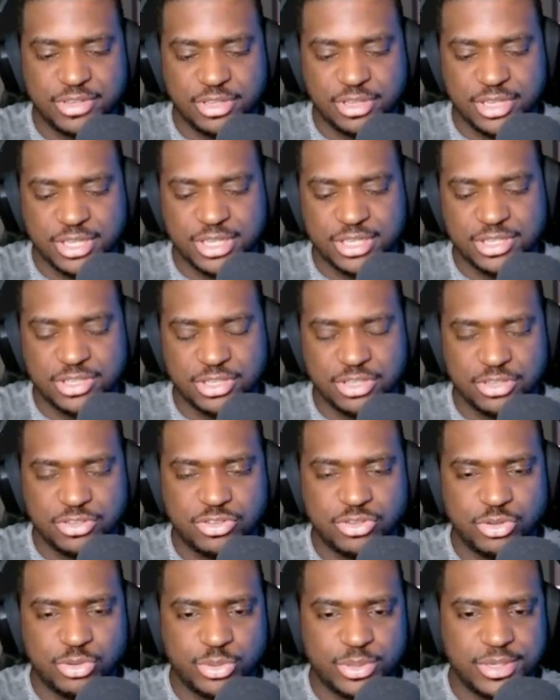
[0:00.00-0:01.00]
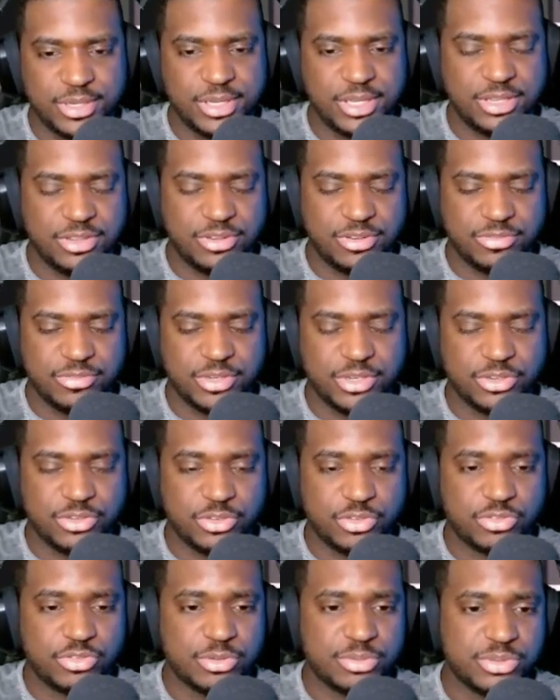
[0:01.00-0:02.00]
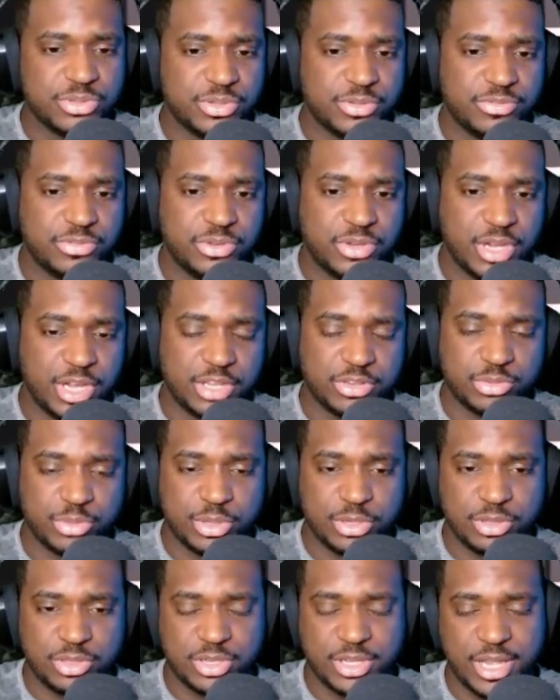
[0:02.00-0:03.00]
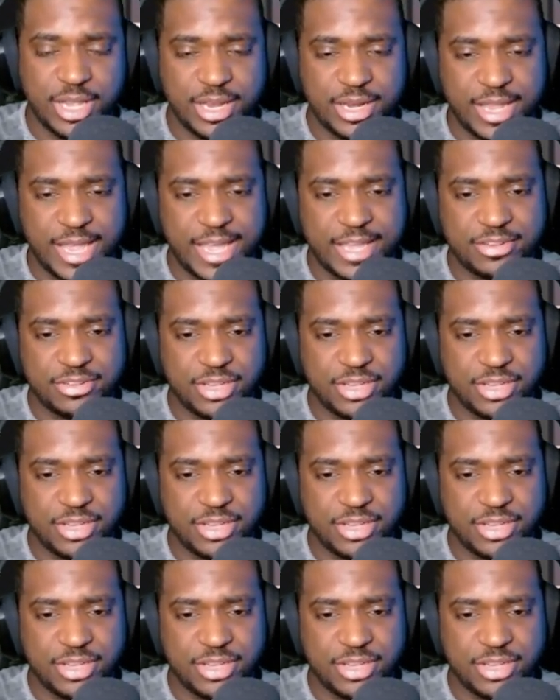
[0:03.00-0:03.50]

a link to it in the video description if you guys want to look at and